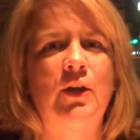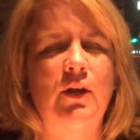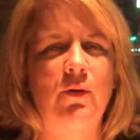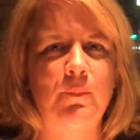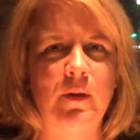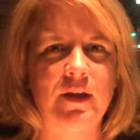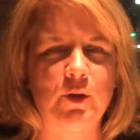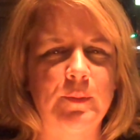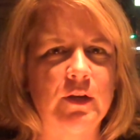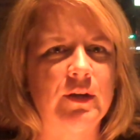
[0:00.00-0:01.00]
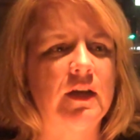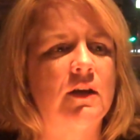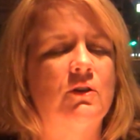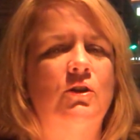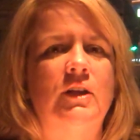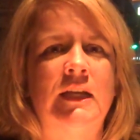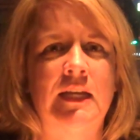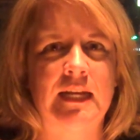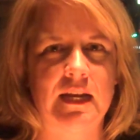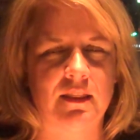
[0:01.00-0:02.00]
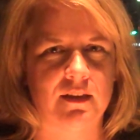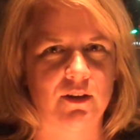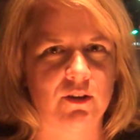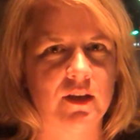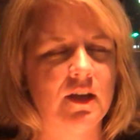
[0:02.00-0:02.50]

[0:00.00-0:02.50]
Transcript: go buy your periodical, and get out of there.